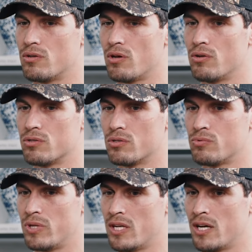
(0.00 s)
to notice
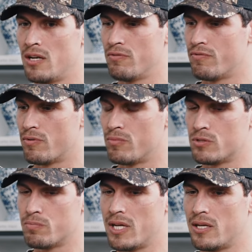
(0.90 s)
is when I lived from
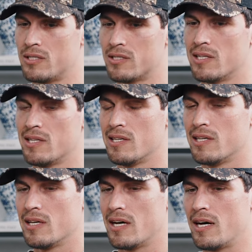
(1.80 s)
this place,
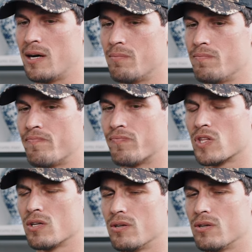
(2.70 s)
um,